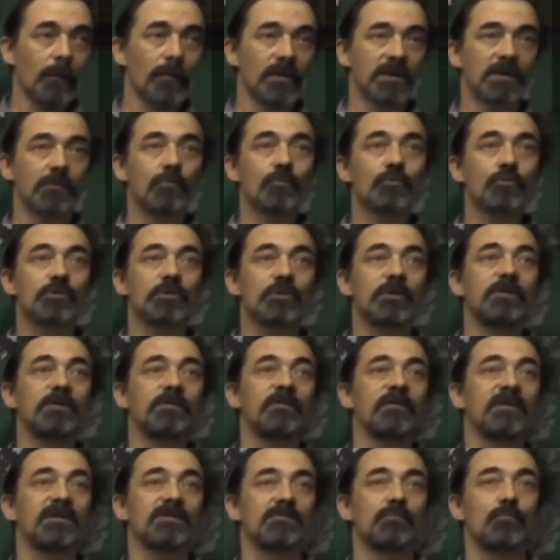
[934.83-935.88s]
The
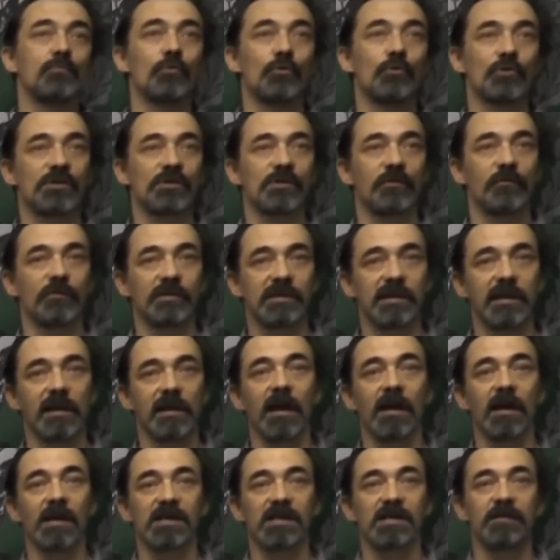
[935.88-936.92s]
terrorists cannot be
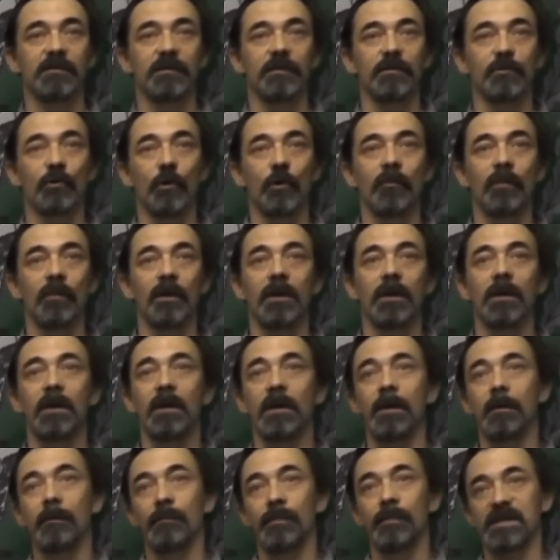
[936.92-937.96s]
stopped
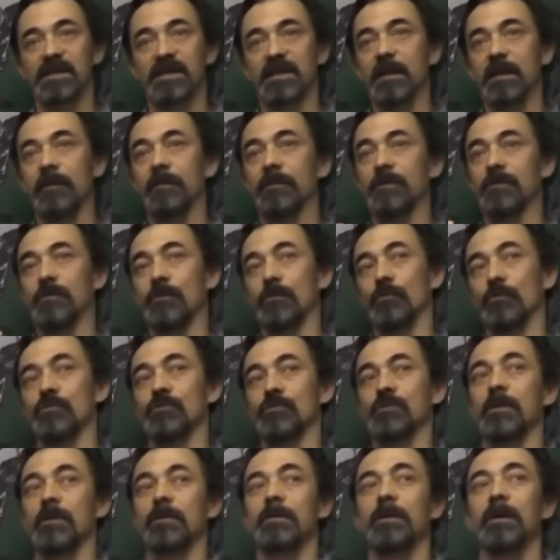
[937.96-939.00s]
because
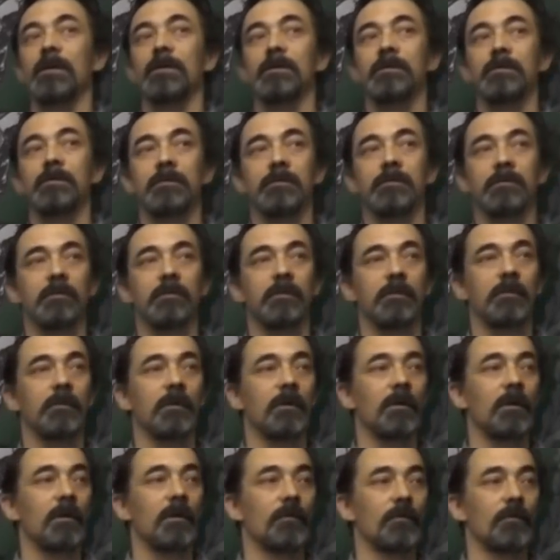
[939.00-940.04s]
you can't put a
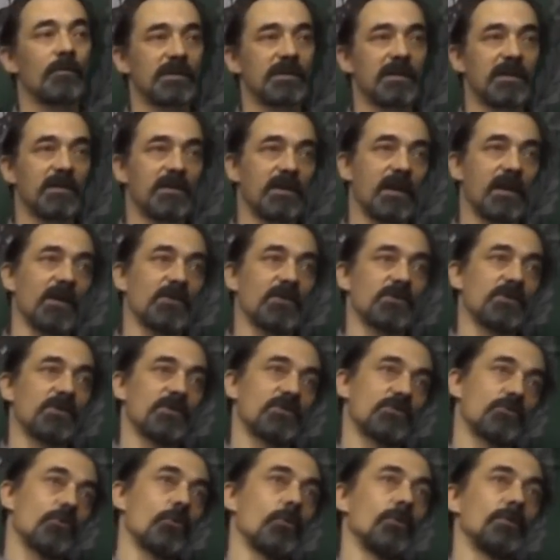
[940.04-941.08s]
company of soldiers
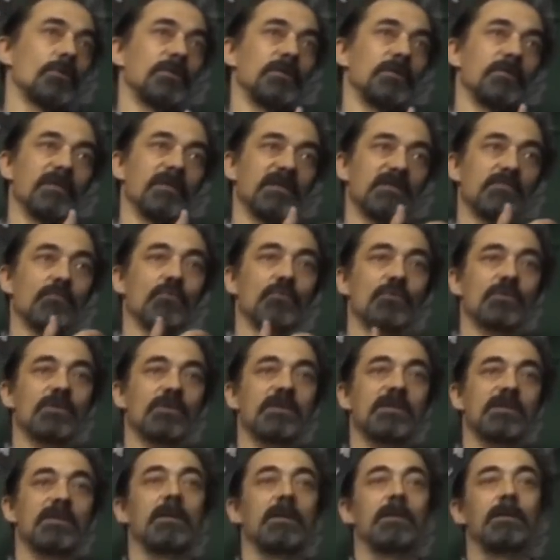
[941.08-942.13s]
by every
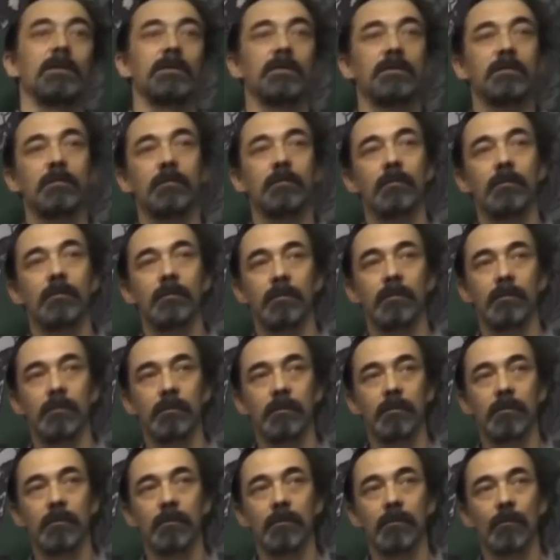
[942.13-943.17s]
house.
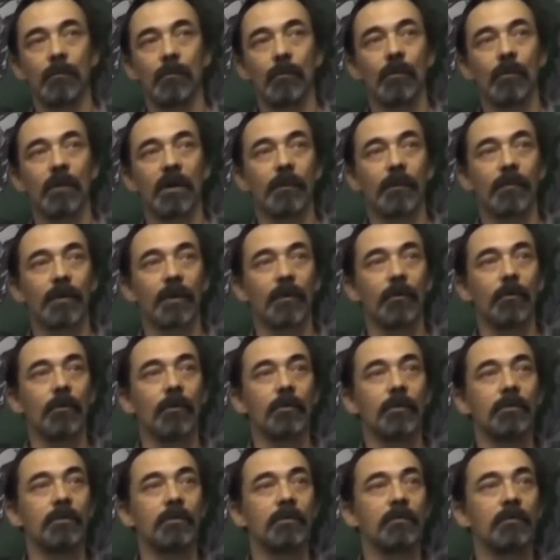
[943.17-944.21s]
You cannot
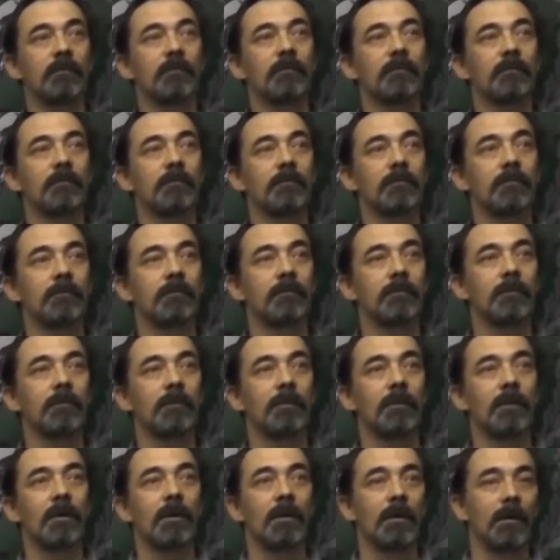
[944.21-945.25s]
fortify
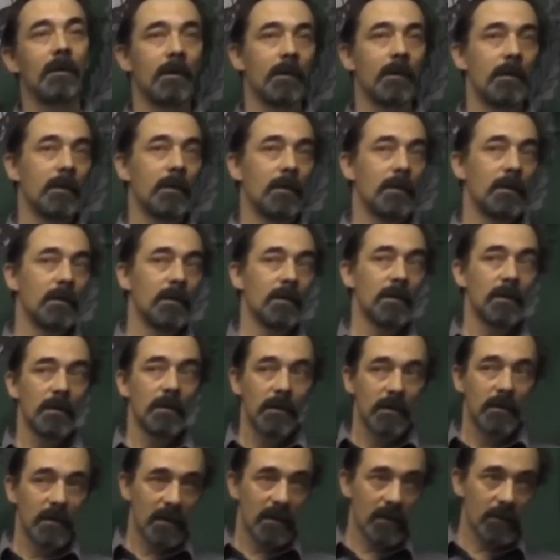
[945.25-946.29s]
every school
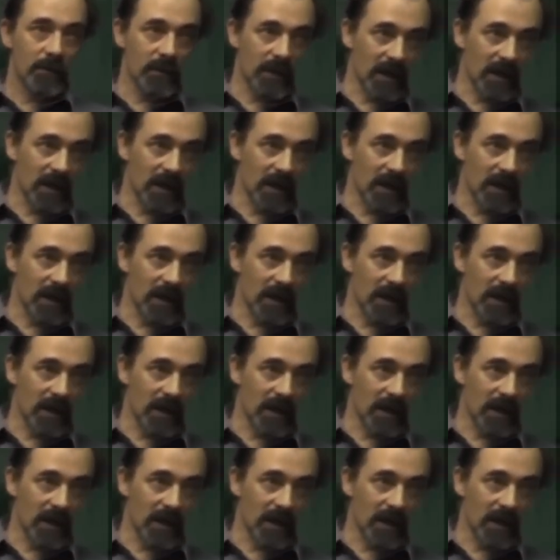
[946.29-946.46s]
like a